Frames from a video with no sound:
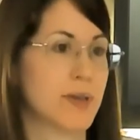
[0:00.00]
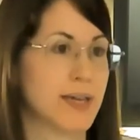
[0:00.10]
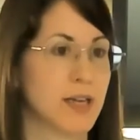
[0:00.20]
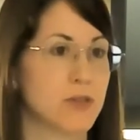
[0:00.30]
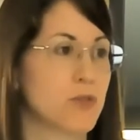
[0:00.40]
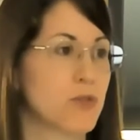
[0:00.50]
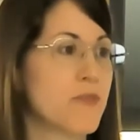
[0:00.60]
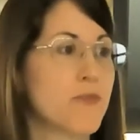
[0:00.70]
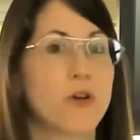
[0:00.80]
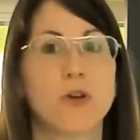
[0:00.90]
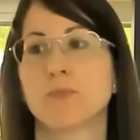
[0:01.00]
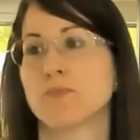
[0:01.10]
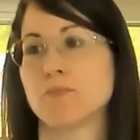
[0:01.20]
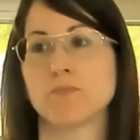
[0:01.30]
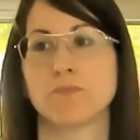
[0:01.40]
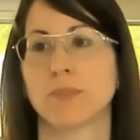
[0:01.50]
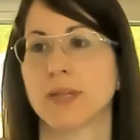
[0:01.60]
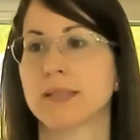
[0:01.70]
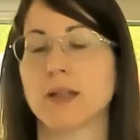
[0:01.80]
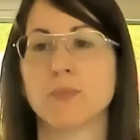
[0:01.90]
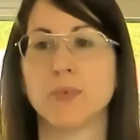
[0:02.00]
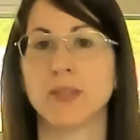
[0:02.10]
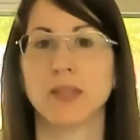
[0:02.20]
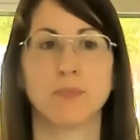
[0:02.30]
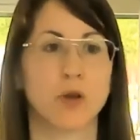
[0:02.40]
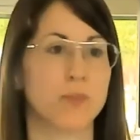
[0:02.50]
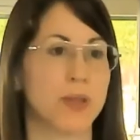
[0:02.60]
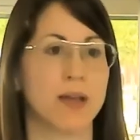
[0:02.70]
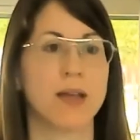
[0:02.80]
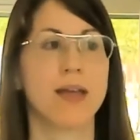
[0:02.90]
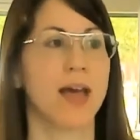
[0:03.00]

As I told you before, it can be developing